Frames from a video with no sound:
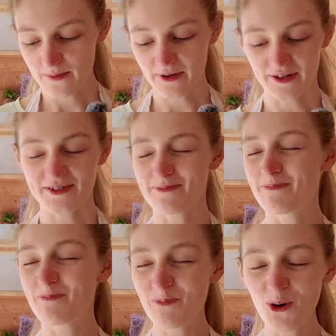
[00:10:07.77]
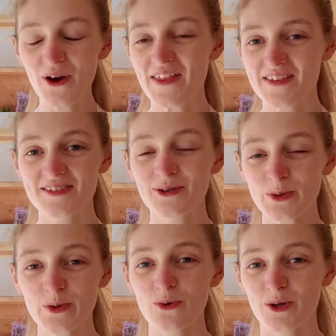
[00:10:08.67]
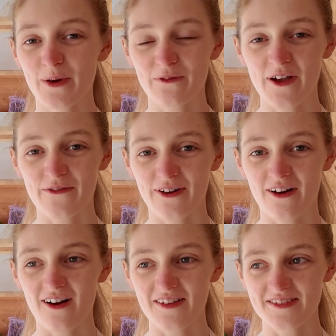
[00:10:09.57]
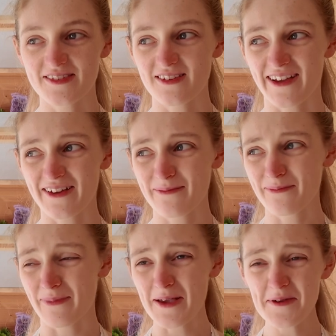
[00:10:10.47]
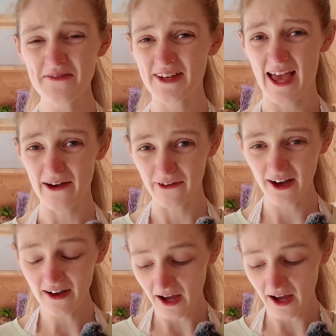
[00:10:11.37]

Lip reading: because boy, this has got to be one of my favorite cards, like maybe even ever.